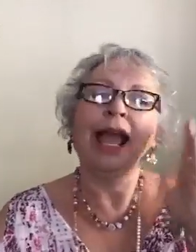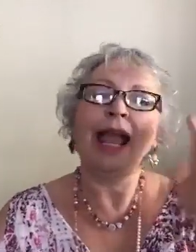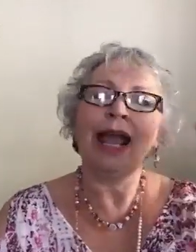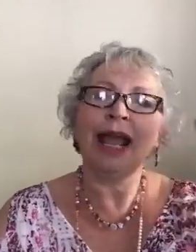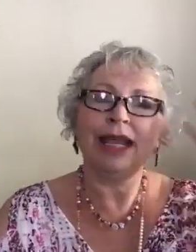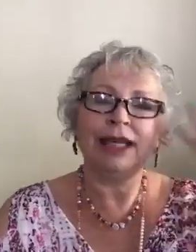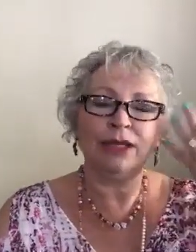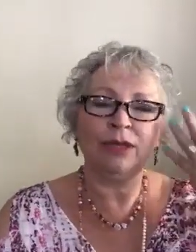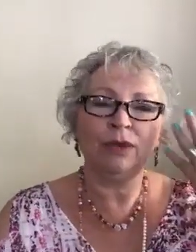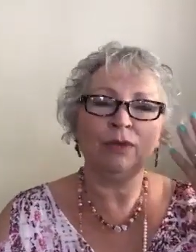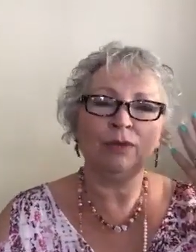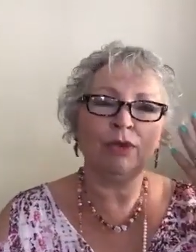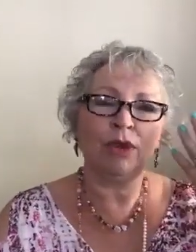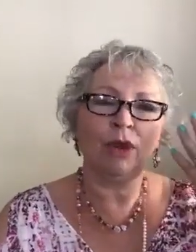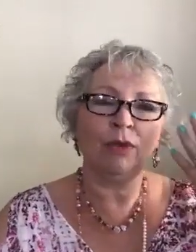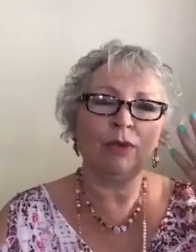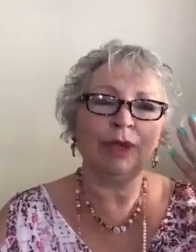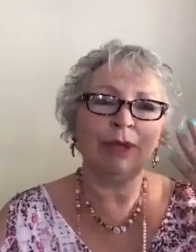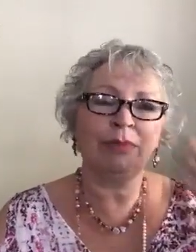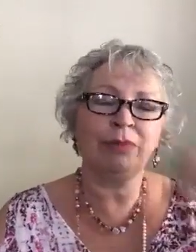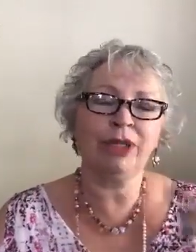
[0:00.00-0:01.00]
and you
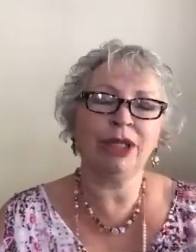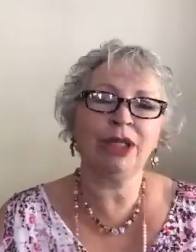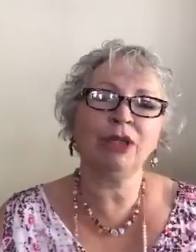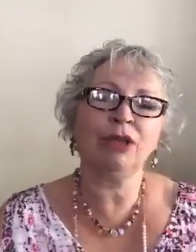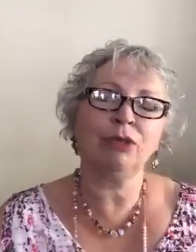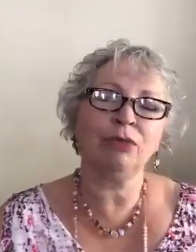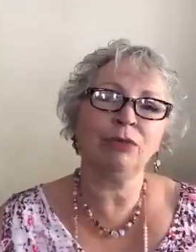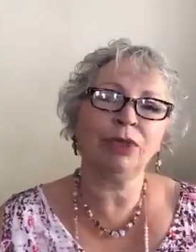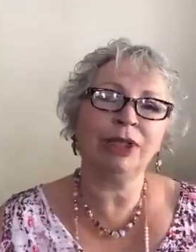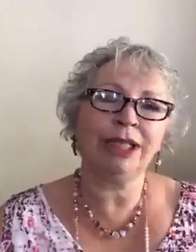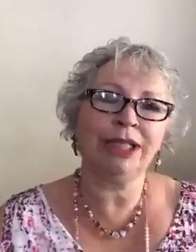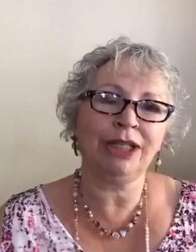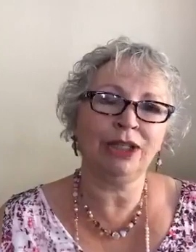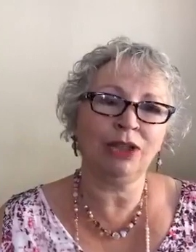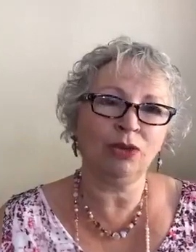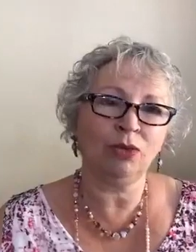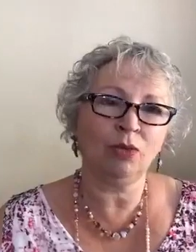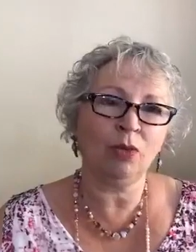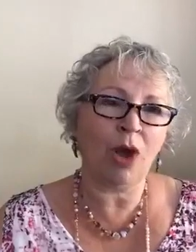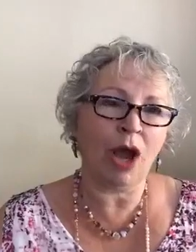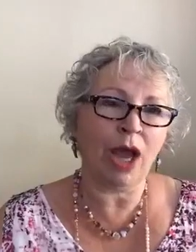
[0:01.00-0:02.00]
know it, but you don't really
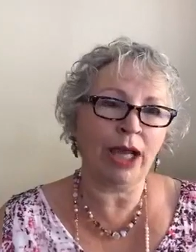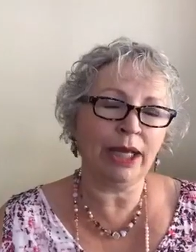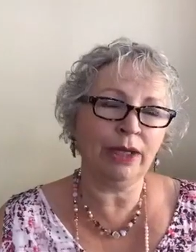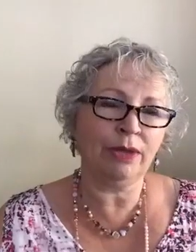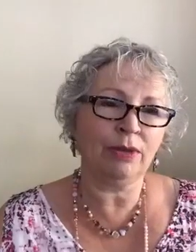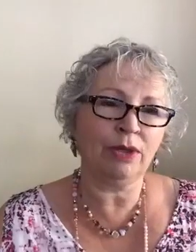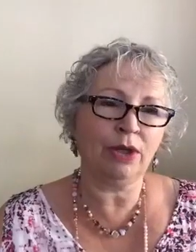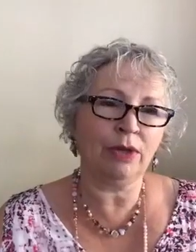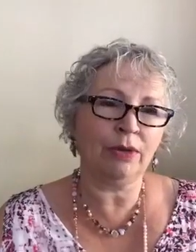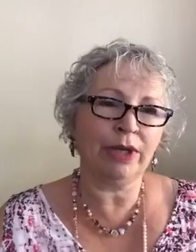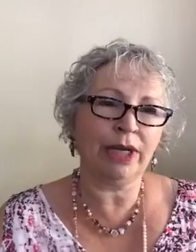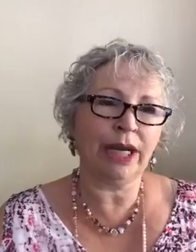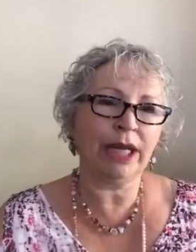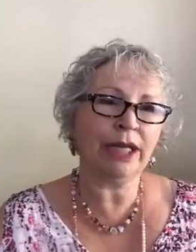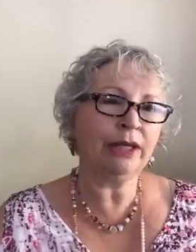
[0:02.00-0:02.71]
know why you know it.